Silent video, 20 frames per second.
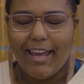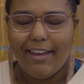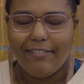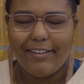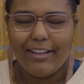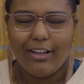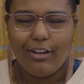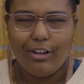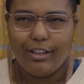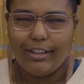
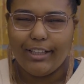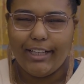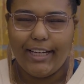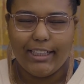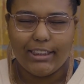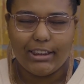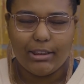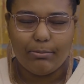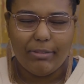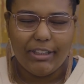having all the
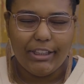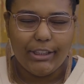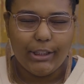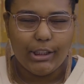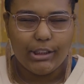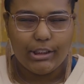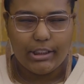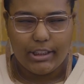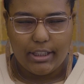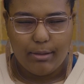guest
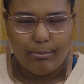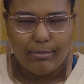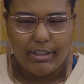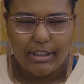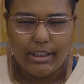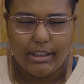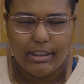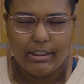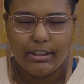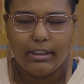speakers come
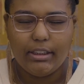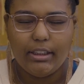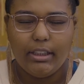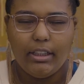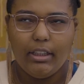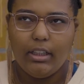in